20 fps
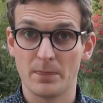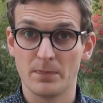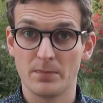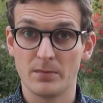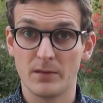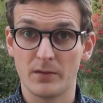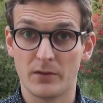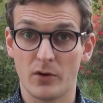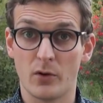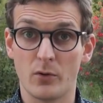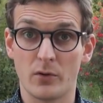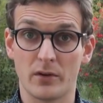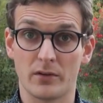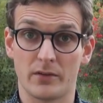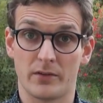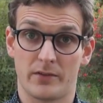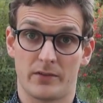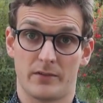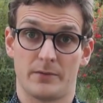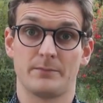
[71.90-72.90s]
the
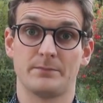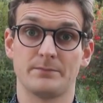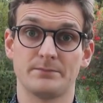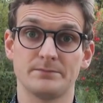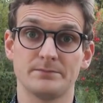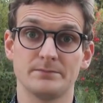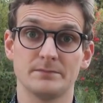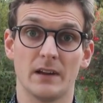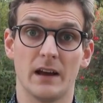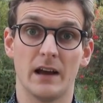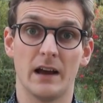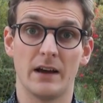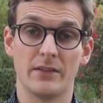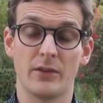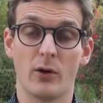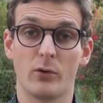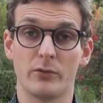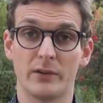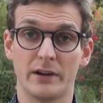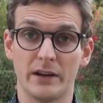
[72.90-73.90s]
tokens,
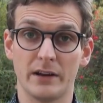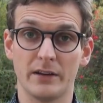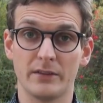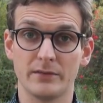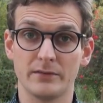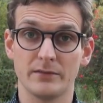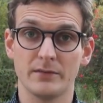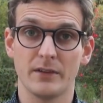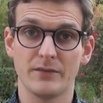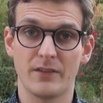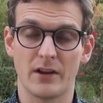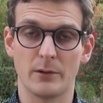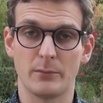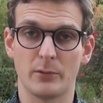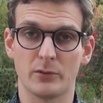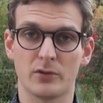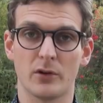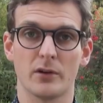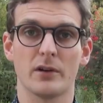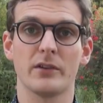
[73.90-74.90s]
the already
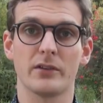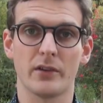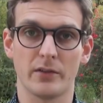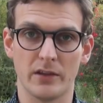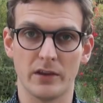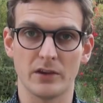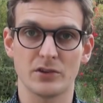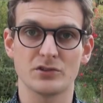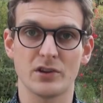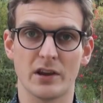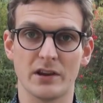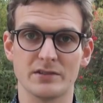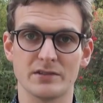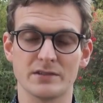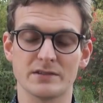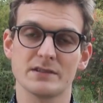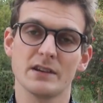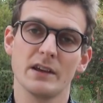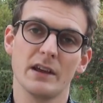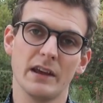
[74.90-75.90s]
available tokens on the
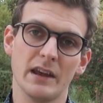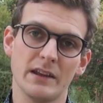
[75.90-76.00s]
exchanges.